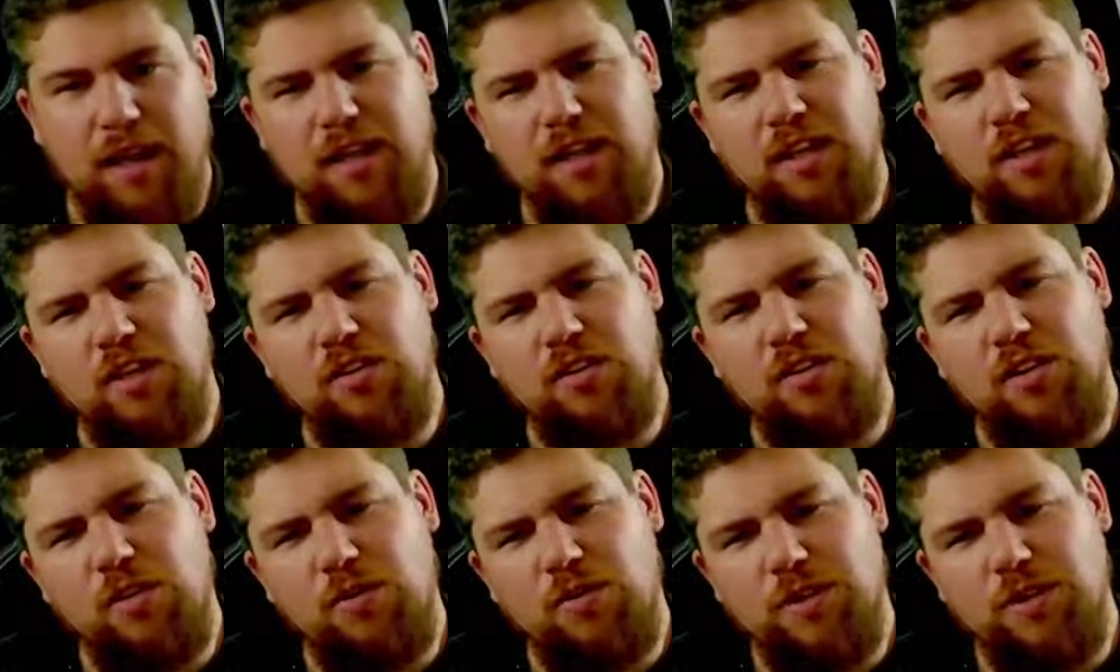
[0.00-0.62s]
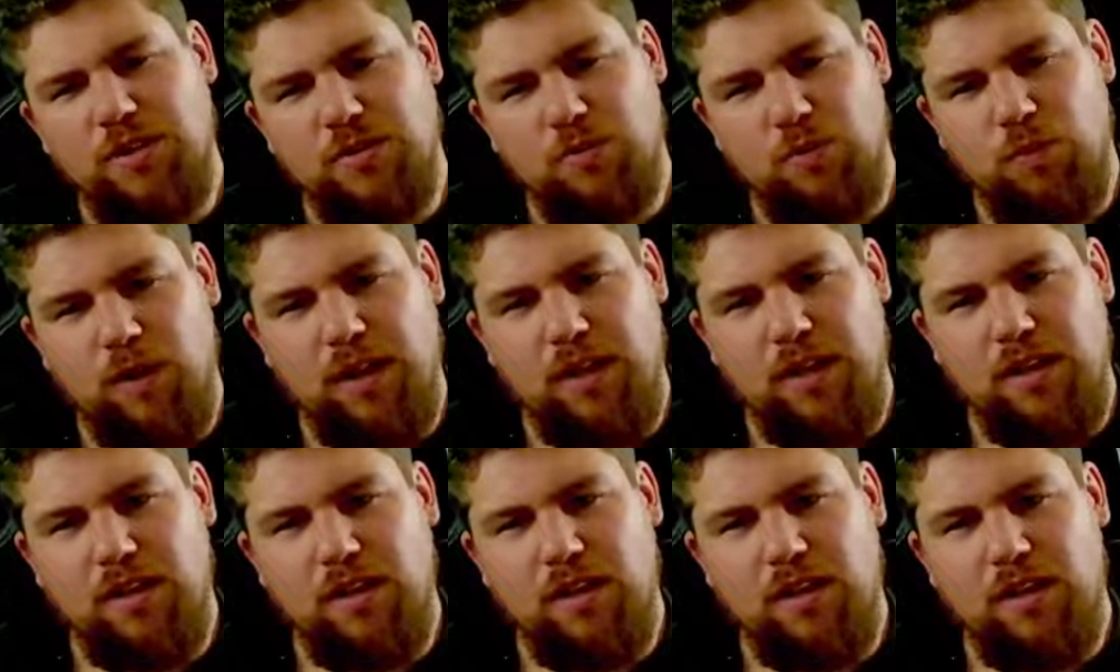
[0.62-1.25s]
You'll notice
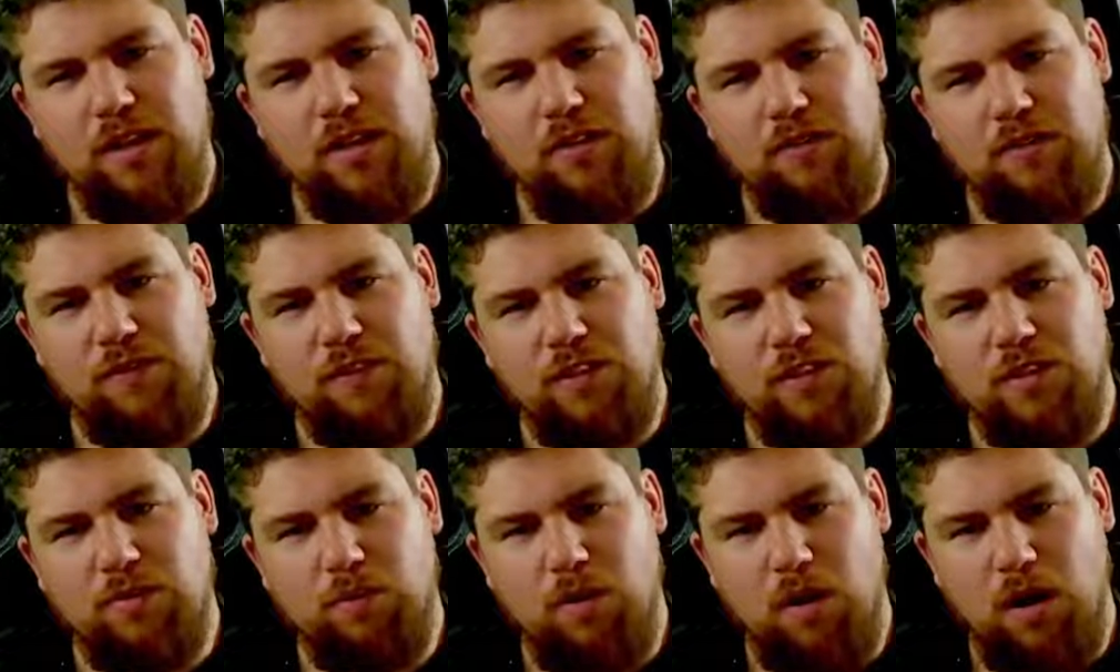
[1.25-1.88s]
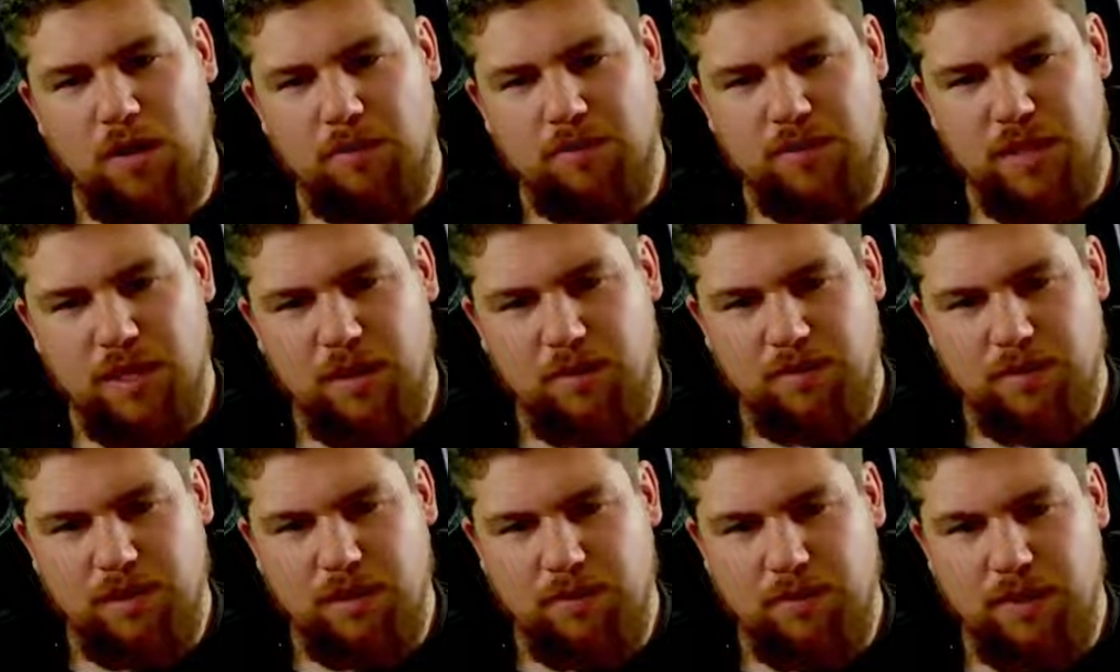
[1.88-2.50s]
when the first prompt
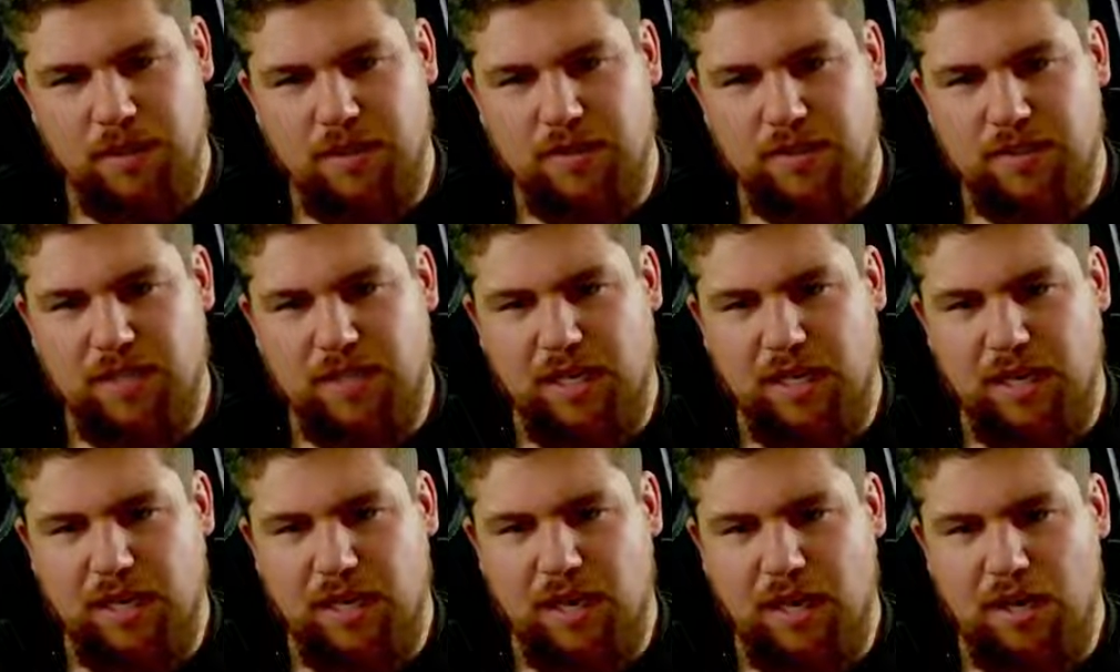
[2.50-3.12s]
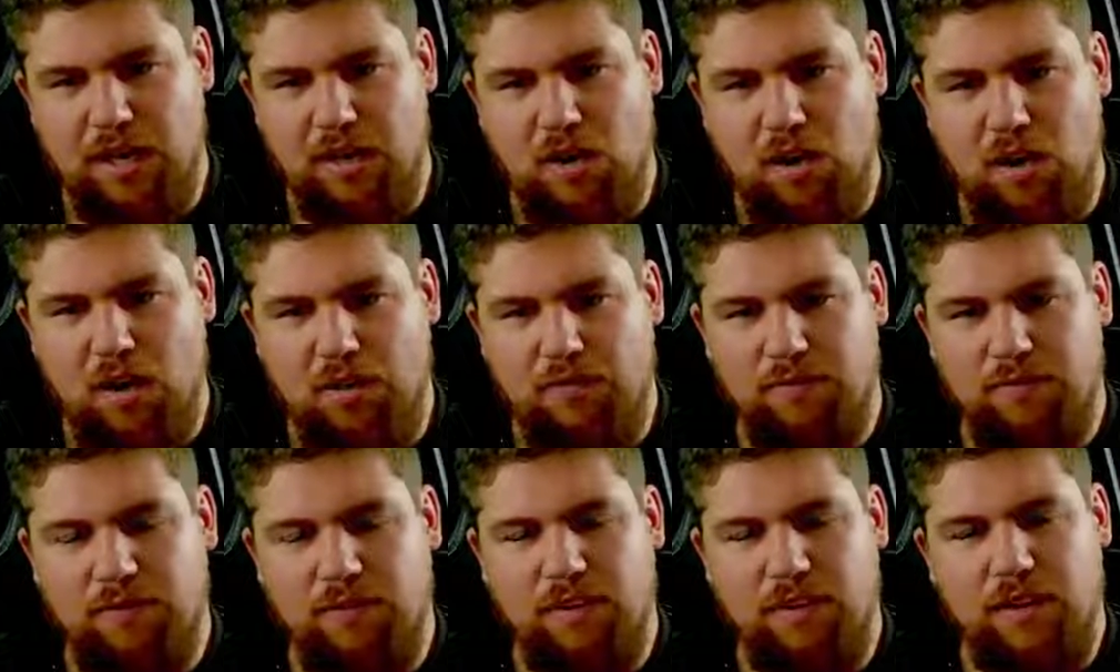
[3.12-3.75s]
comes up here, it's kind of cut
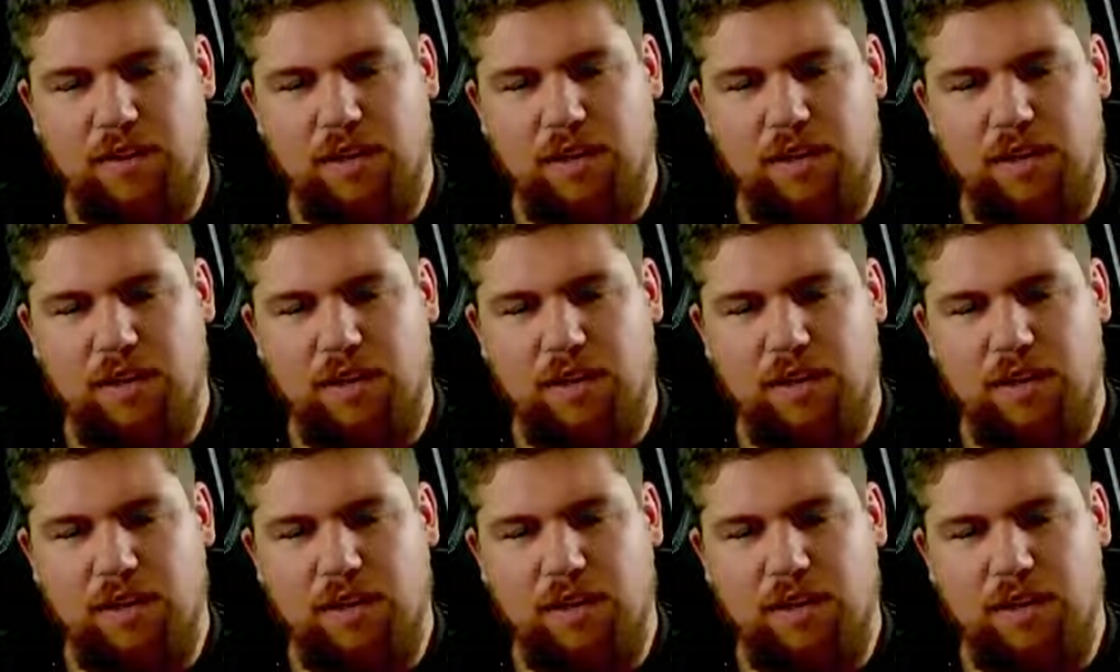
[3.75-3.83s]
off.